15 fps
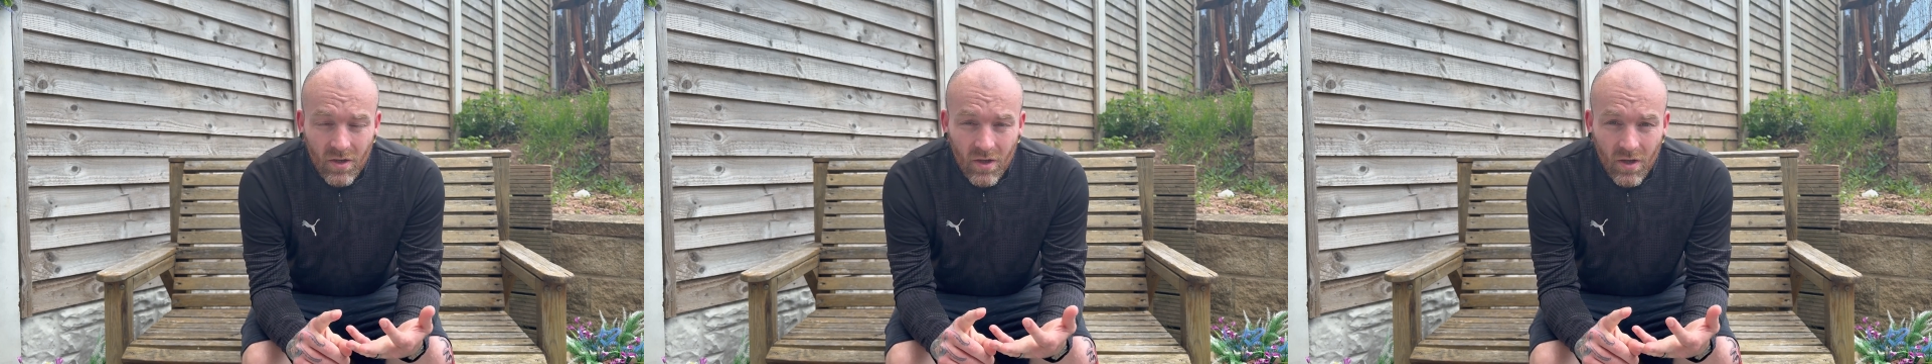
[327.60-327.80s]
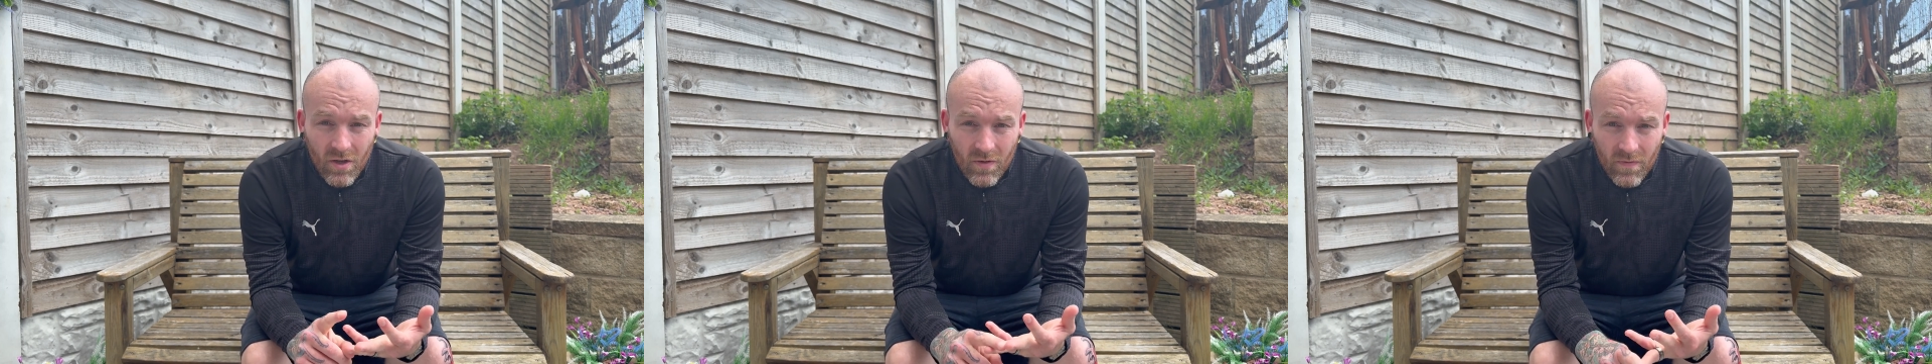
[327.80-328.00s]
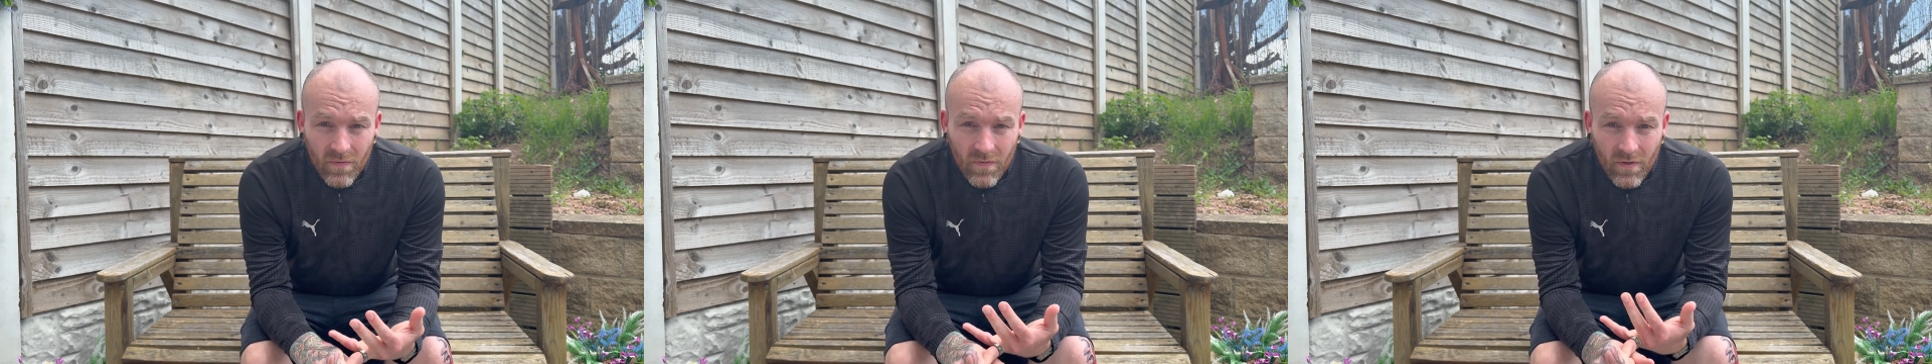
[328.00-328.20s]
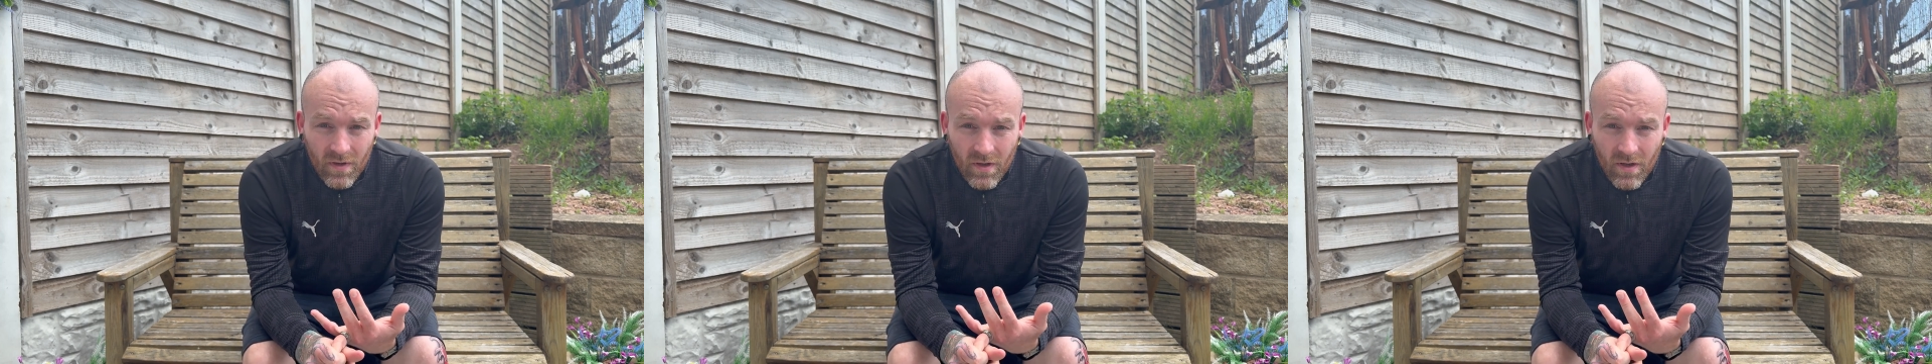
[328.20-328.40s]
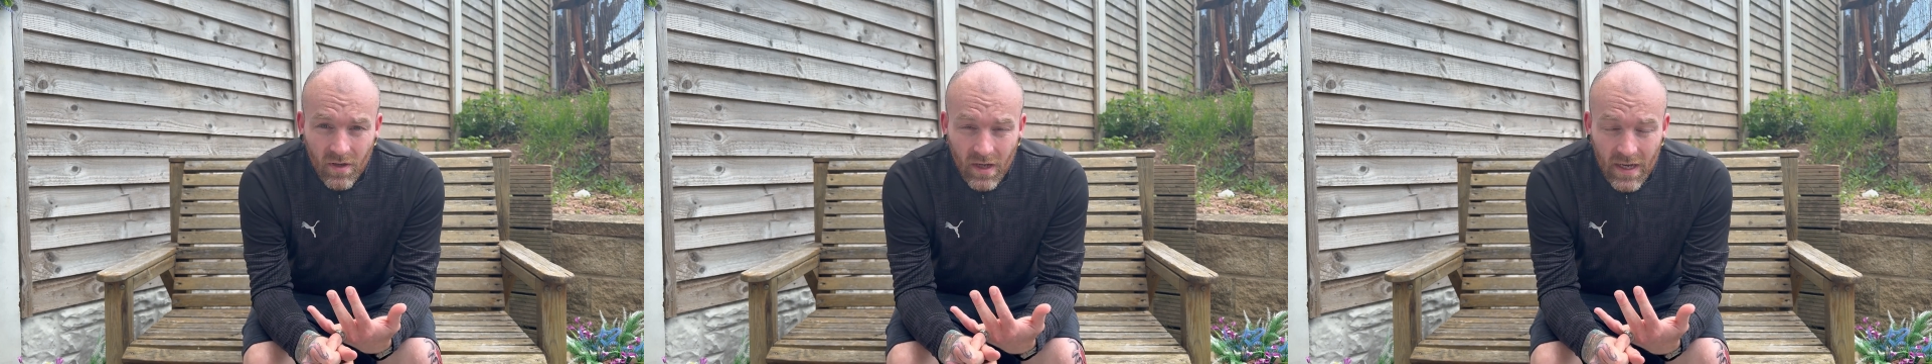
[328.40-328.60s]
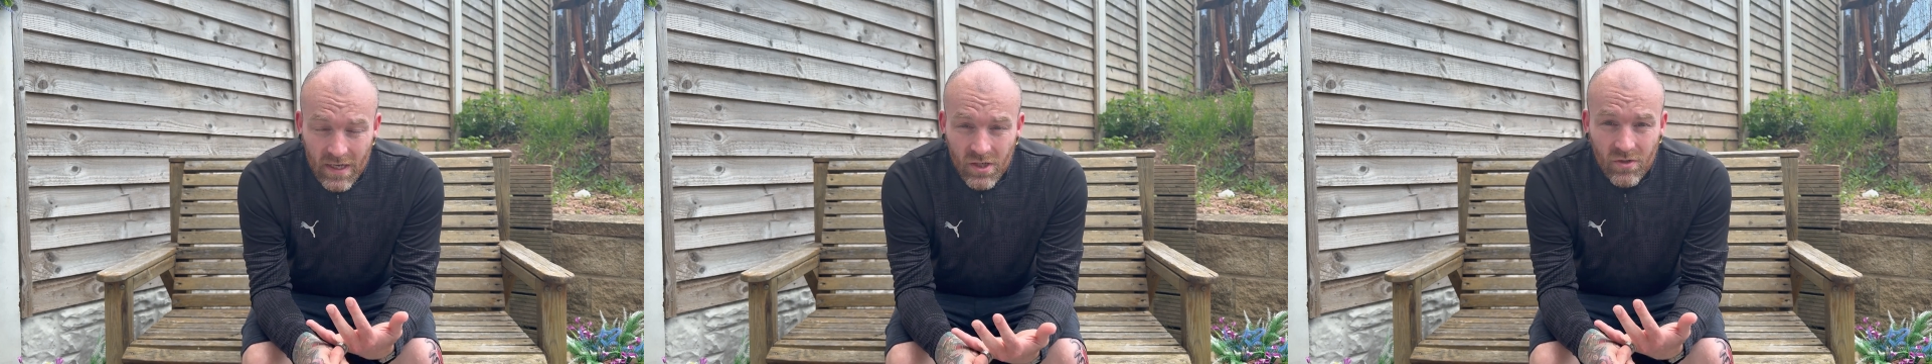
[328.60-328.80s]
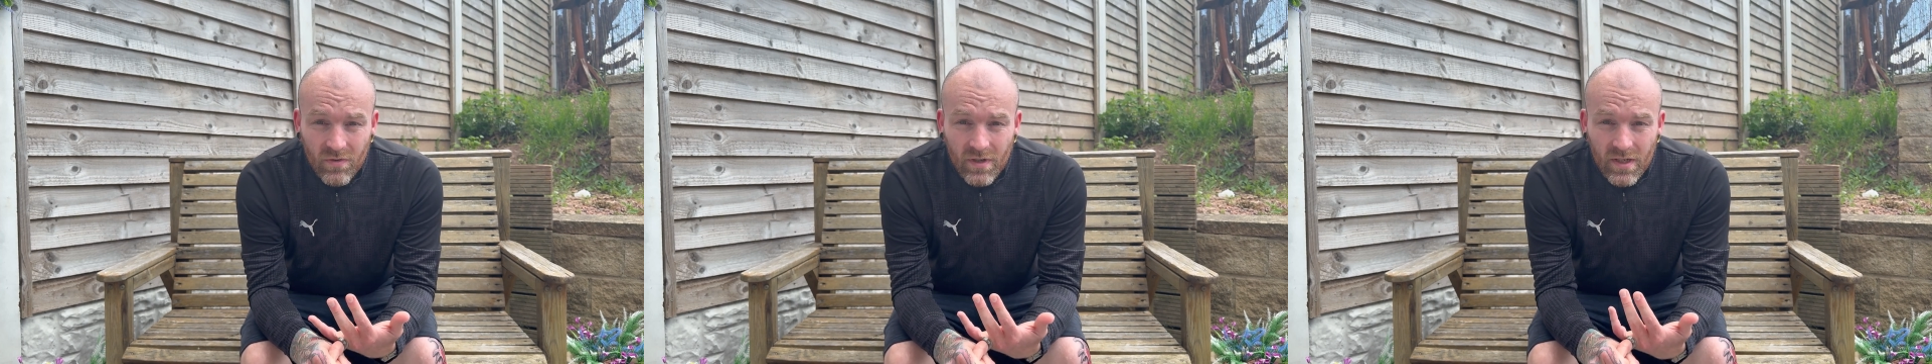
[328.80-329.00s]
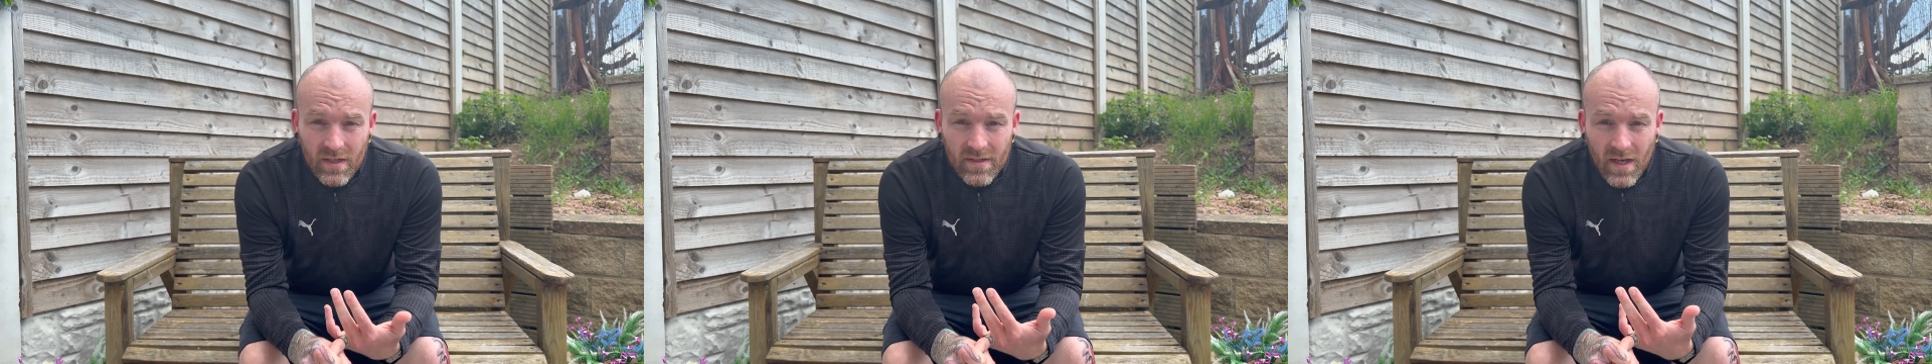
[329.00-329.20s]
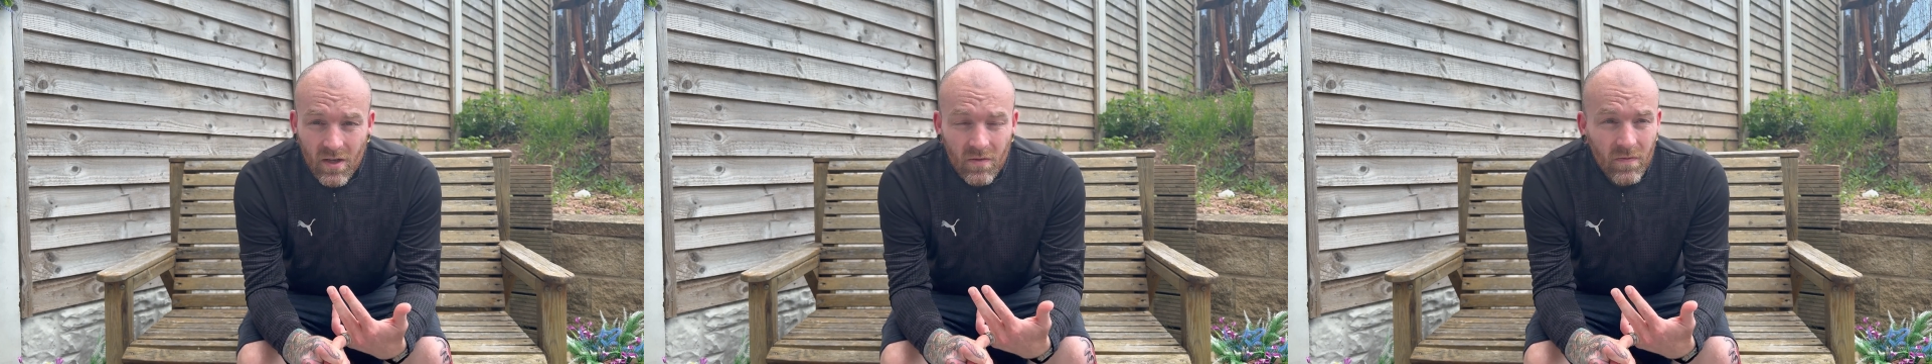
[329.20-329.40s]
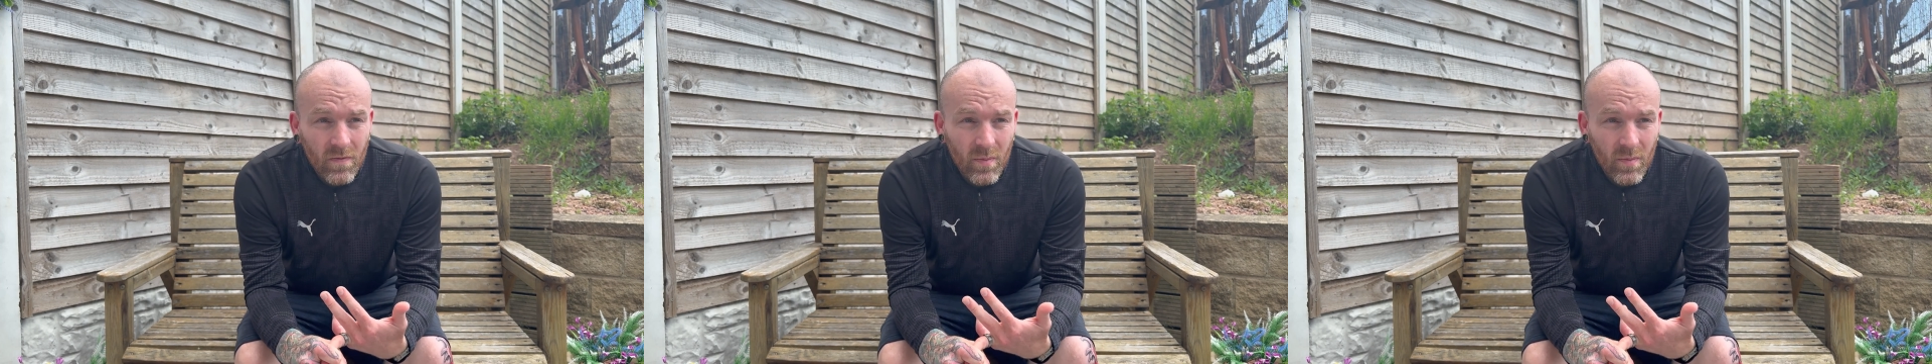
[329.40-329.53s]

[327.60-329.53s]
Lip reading: of injuring yourself